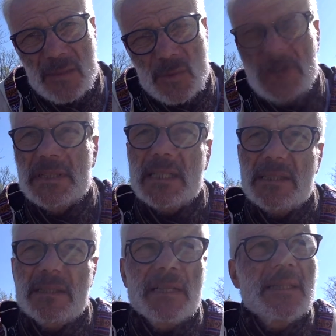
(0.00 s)
Was it
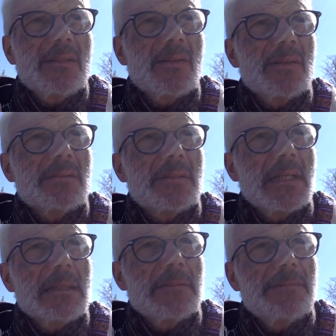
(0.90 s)
yesterday or the
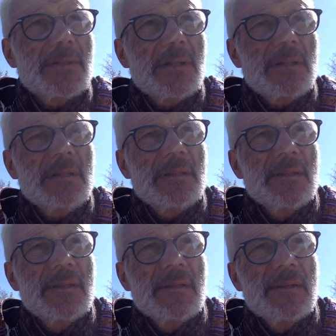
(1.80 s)
day before?
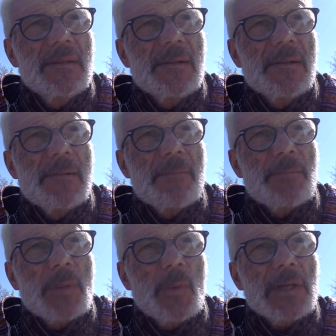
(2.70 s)

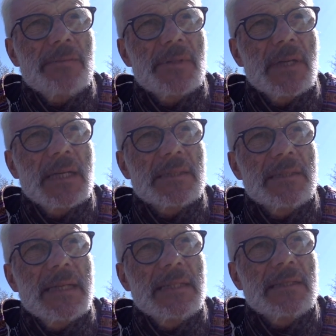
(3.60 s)
One of the last
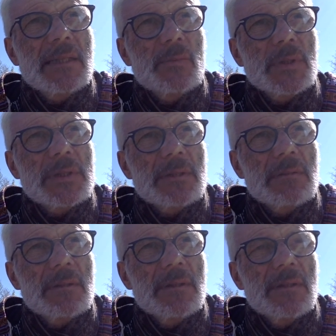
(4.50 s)
days I was
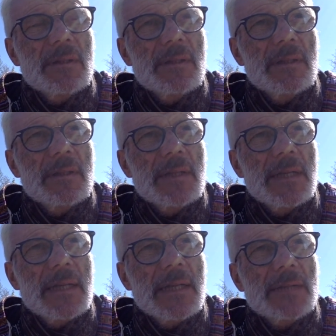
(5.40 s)

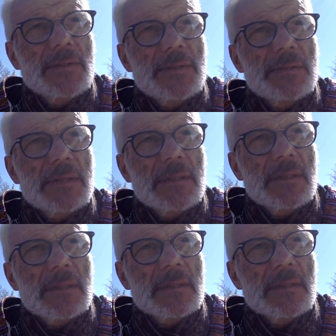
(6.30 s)
actually
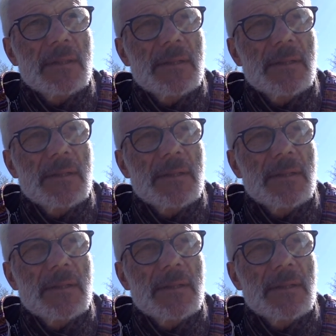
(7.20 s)
thinking